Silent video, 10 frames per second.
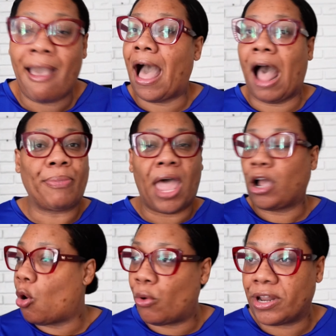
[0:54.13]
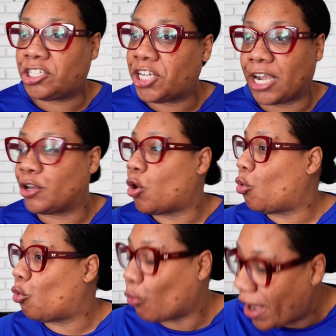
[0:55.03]
I'm not going to check
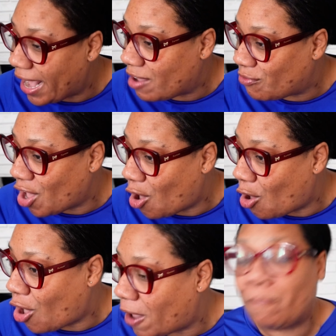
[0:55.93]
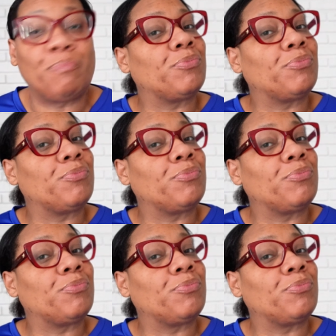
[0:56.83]
no graveyard.